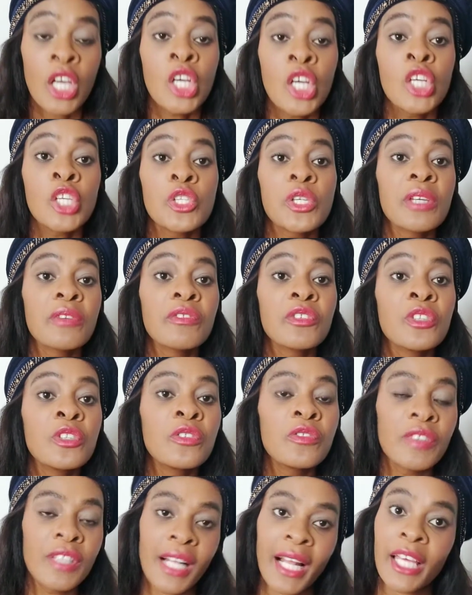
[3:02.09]
So if you
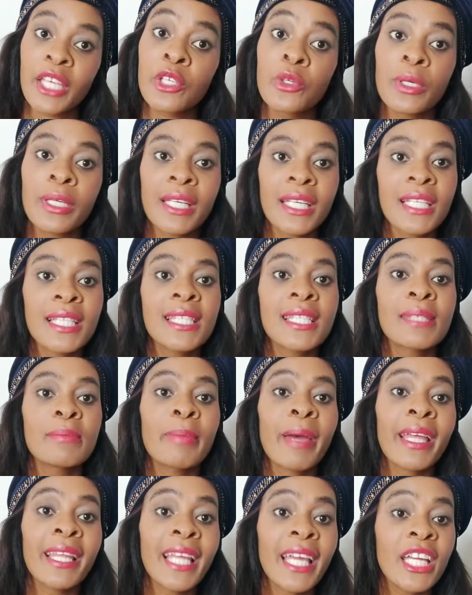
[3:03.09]
feel like your kids
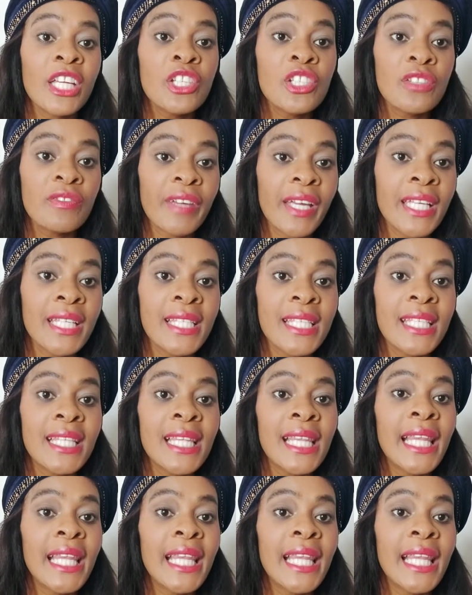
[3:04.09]
by the age of 18,